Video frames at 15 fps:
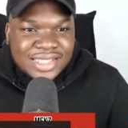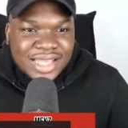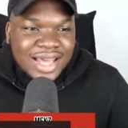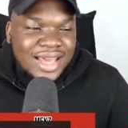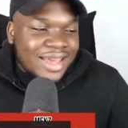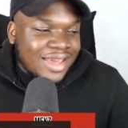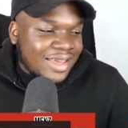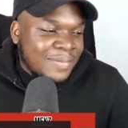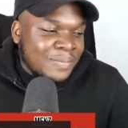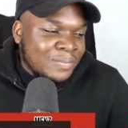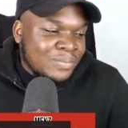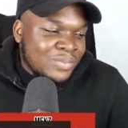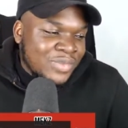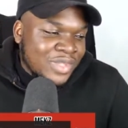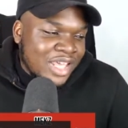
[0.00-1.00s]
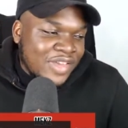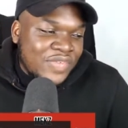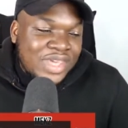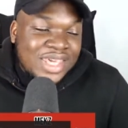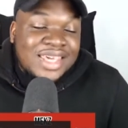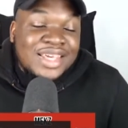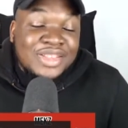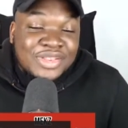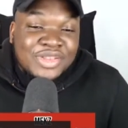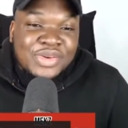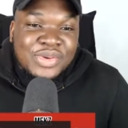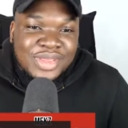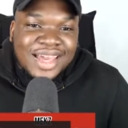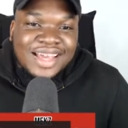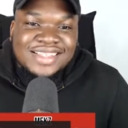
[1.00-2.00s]
Like, if he can
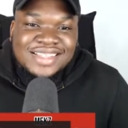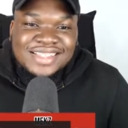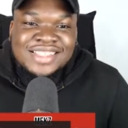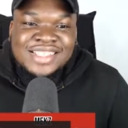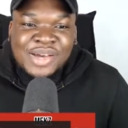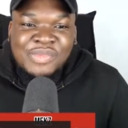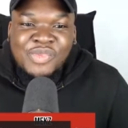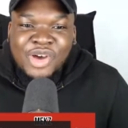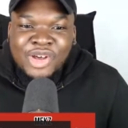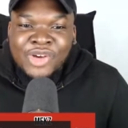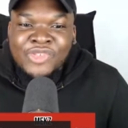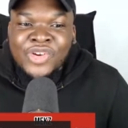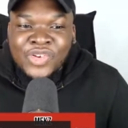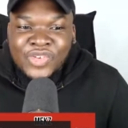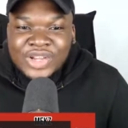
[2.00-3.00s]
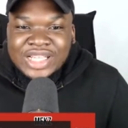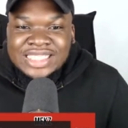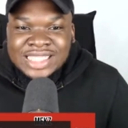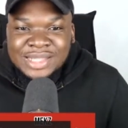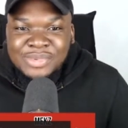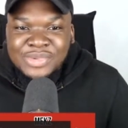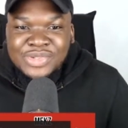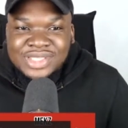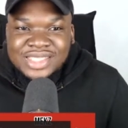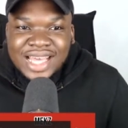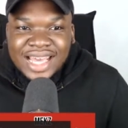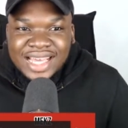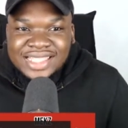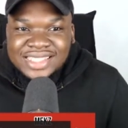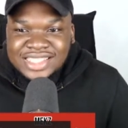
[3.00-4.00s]
do that to someone of a reasonable size,